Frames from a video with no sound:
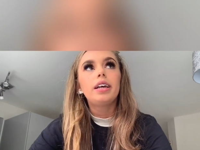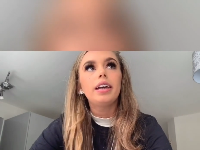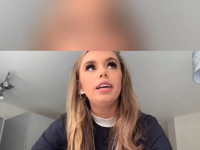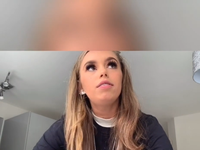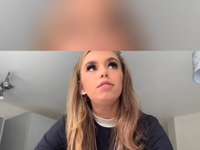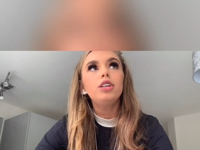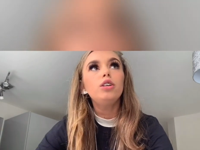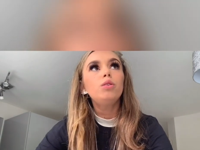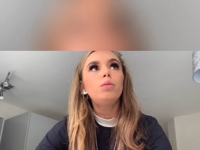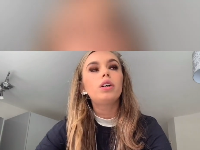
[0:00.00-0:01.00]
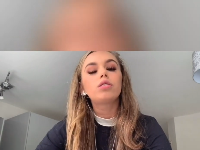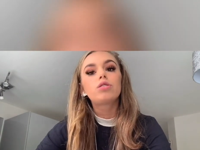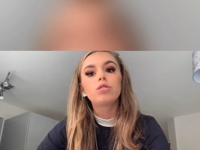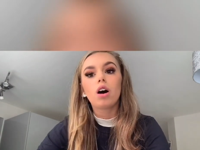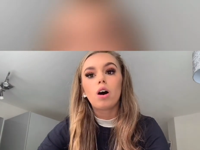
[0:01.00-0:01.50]
if you
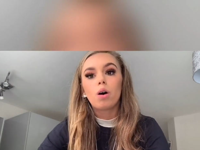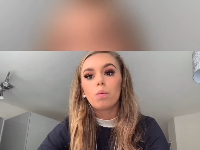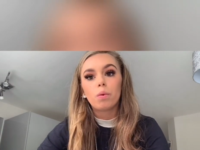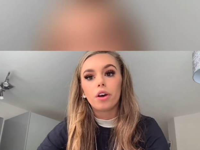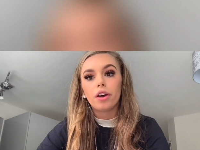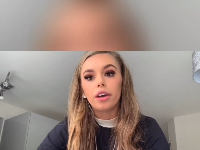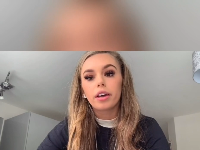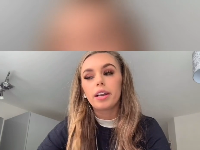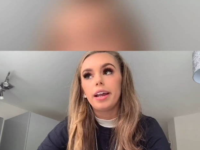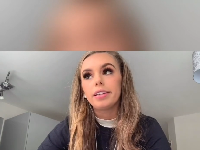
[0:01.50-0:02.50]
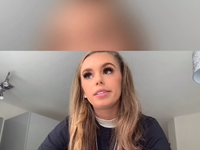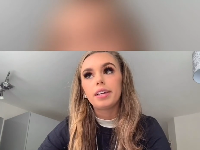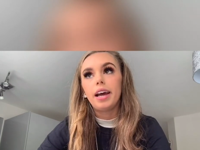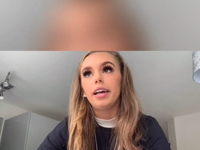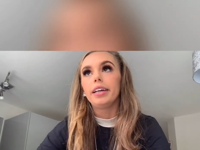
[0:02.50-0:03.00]
start work, let's
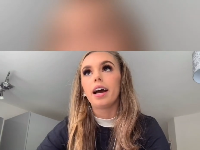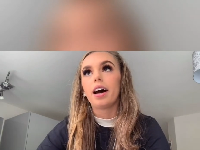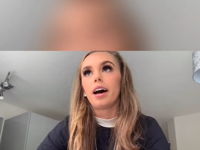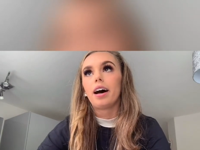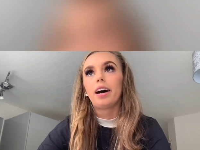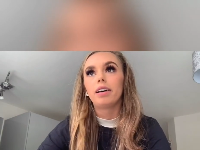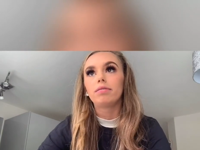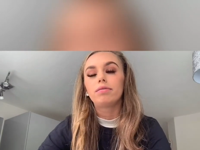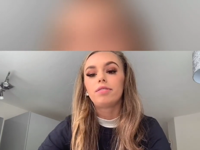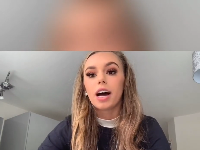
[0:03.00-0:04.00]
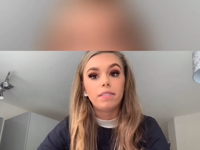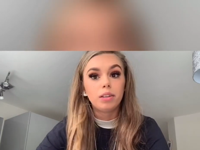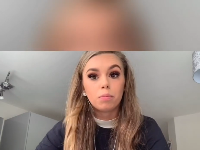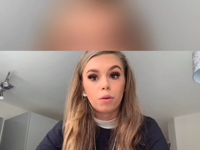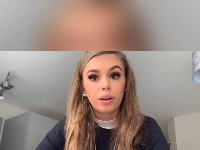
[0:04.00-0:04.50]
say at five in
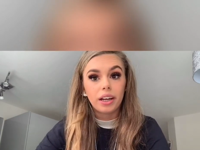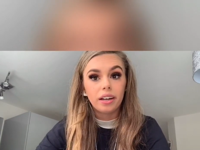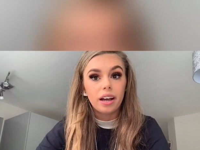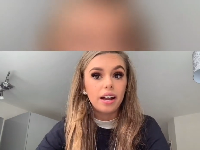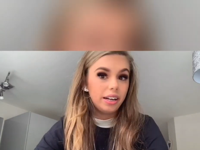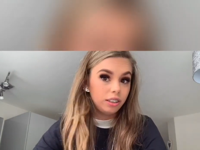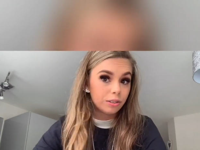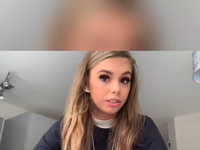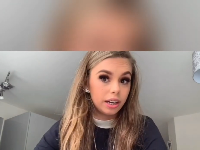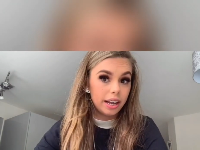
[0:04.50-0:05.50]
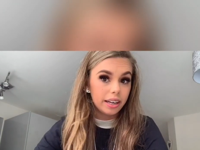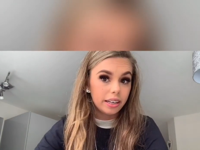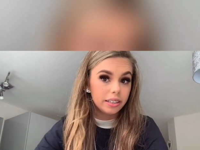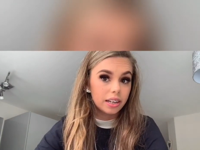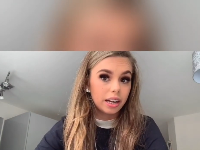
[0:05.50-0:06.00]
the morning, and then you're
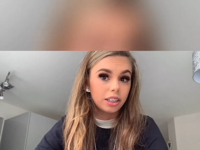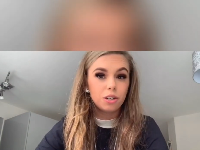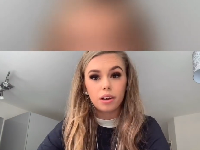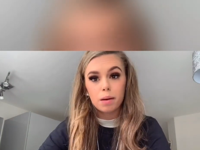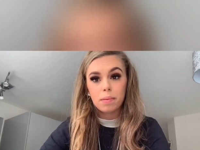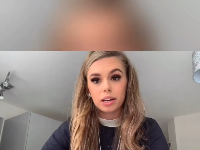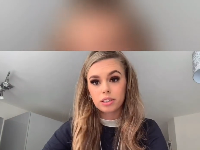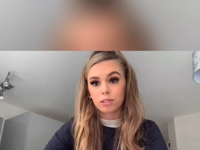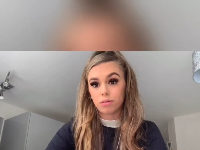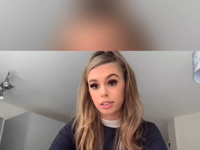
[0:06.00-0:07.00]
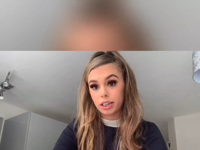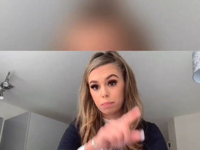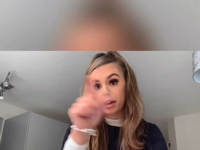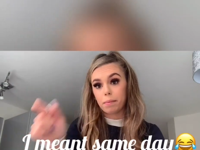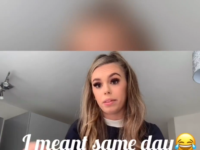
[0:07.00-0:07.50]
delayed and you don't get back till 6
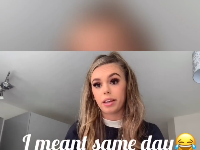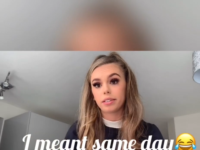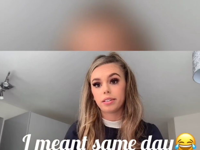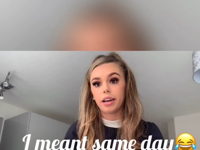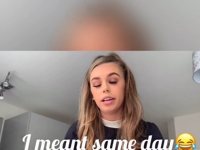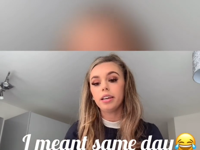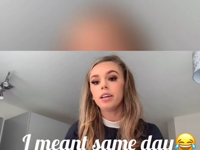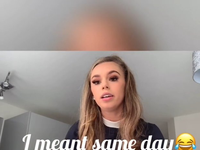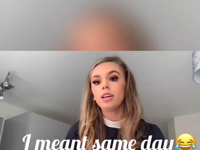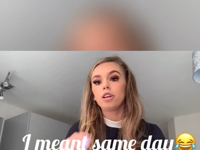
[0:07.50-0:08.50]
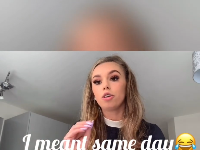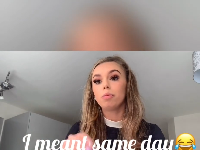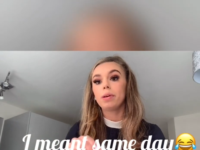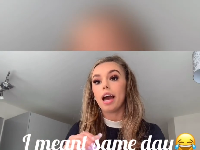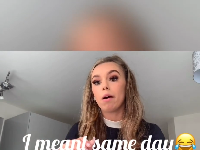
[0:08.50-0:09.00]
p.m. the next day, you'll
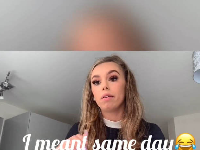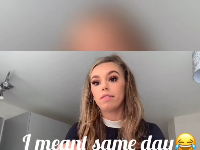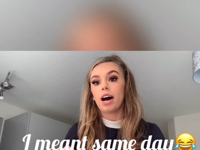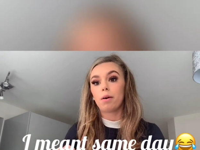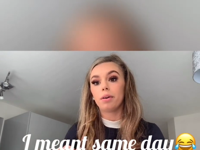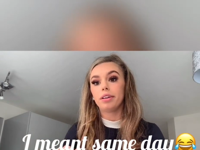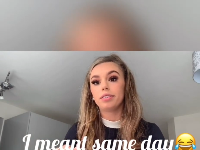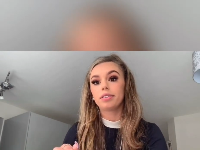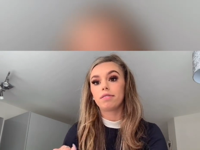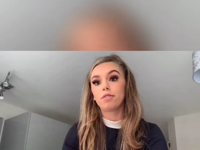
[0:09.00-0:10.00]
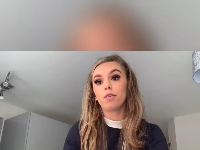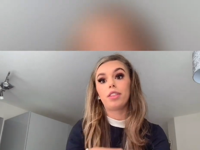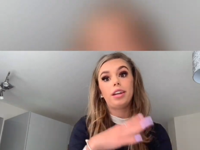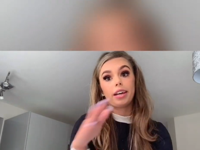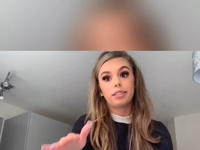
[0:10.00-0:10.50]
be out of hours for the
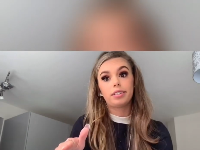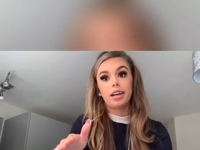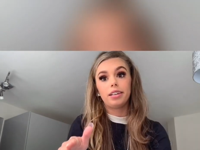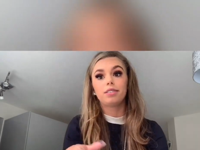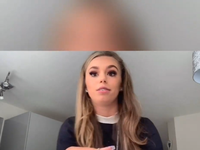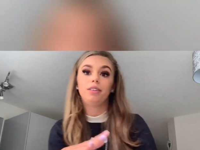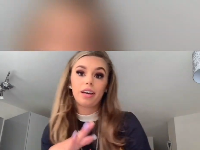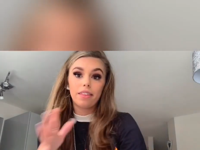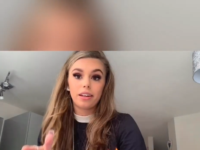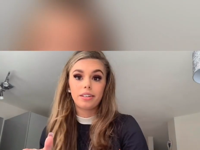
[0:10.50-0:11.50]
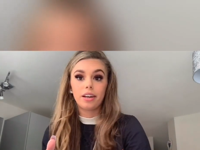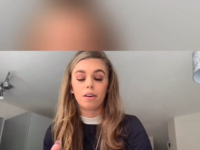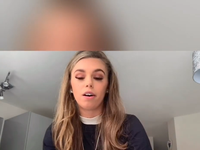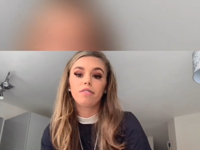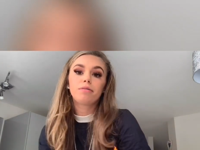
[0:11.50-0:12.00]
next day. So you get that day
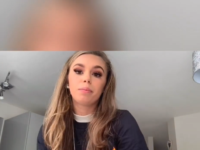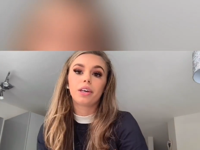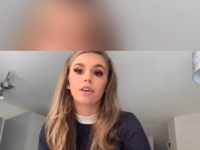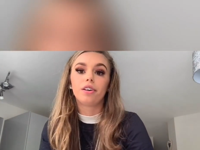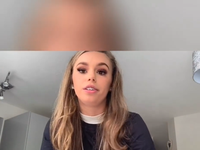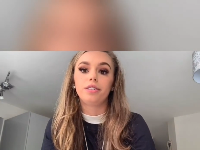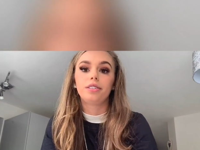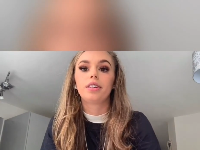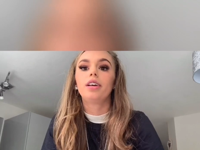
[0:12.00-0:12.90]
off because